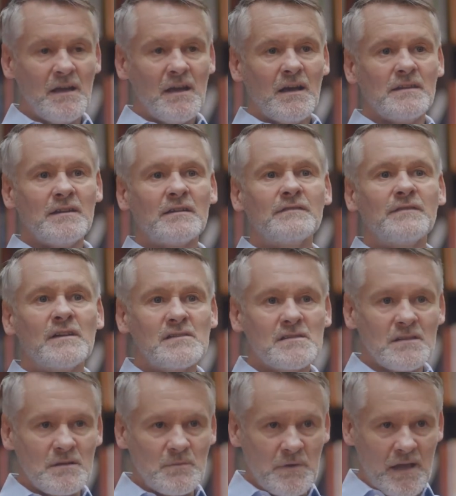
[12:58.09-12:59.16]
and then
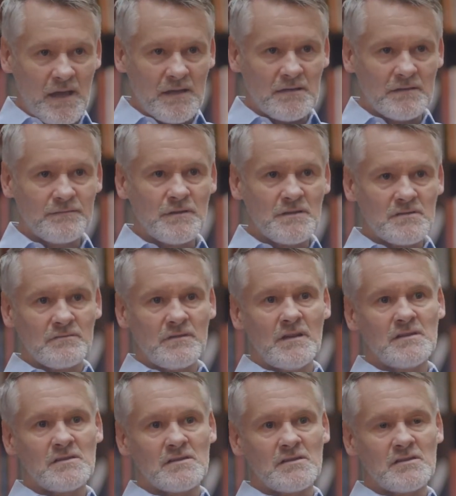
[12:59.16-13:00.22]
eventually we had our first
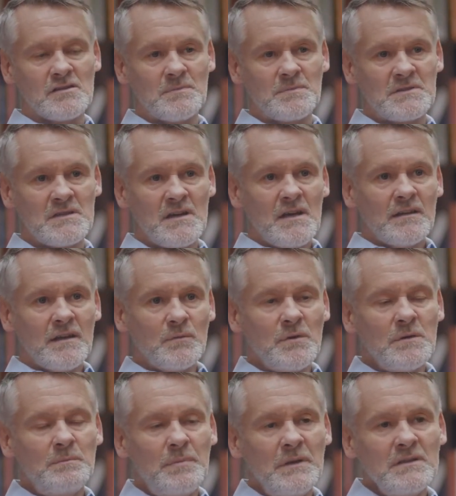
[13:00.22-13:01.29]
relationships, that
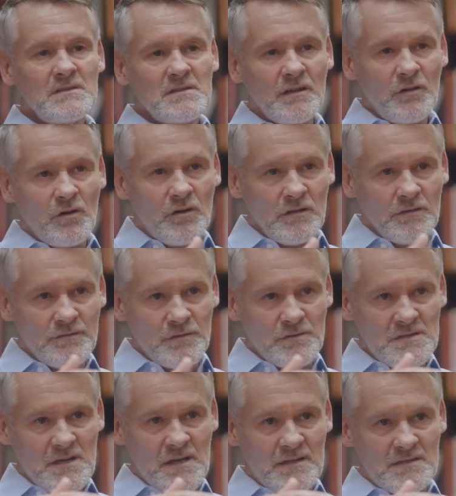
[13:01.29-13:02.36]
we built on all of
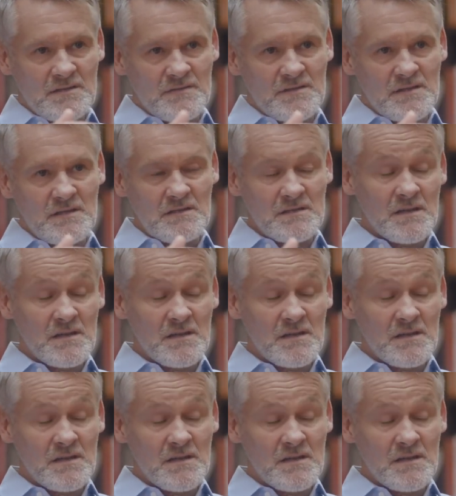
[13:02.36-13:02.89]
those kinds of skills.